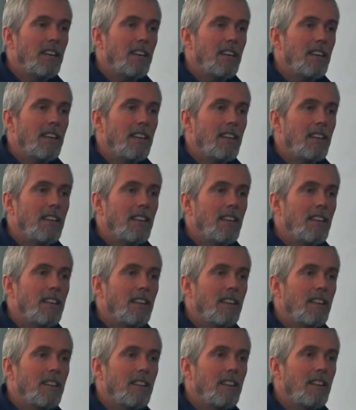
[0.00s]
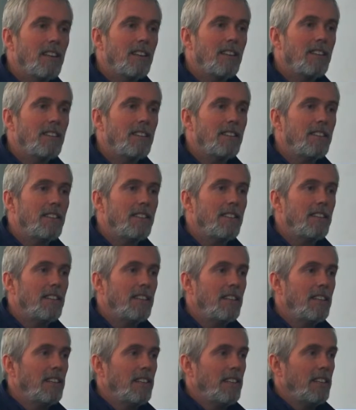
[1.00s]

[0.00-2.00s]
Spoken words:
[no speech]